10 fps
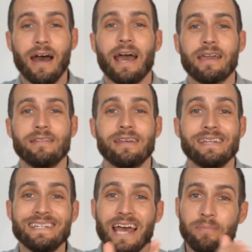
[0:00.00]
I can
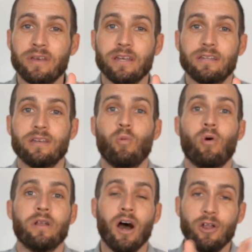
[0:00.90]
then debit
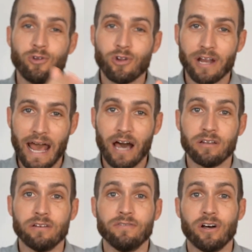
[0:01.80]
100 out
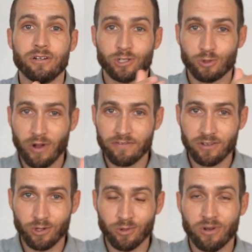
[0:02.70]
of unearned
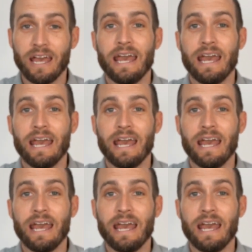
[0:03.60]
revenue